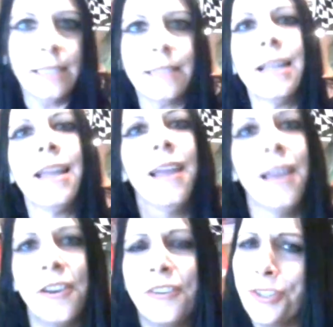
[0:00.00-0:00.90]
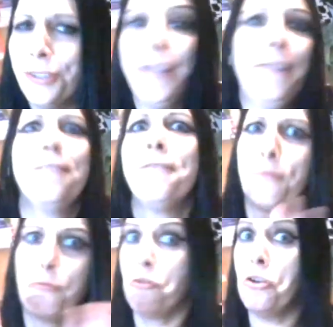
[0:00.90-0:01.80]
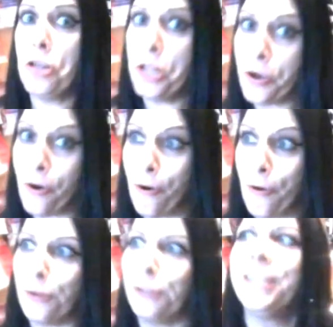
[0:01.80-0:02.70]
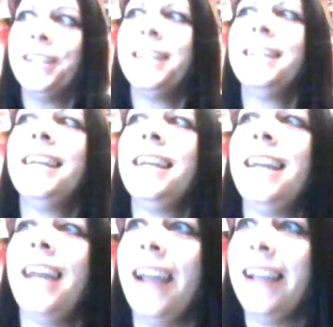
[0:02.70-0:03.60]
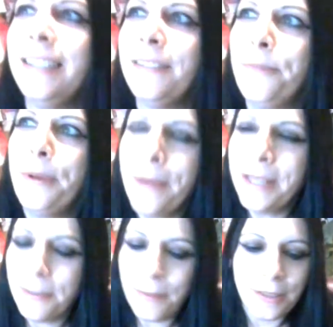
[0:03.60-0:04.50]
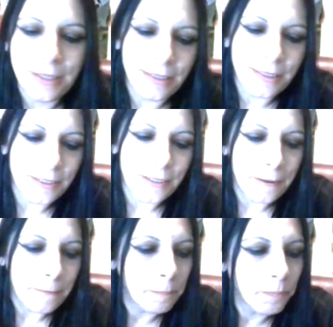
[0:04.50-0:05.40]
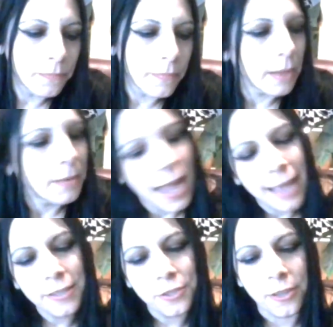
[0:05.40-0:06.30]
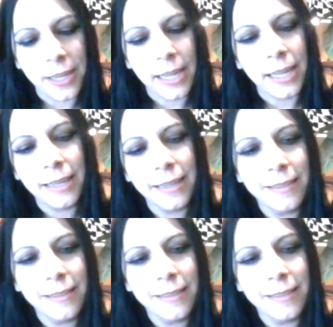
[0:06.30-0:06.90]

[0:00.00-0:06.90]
now, really old. And we went to Bar Sinister, had a drink,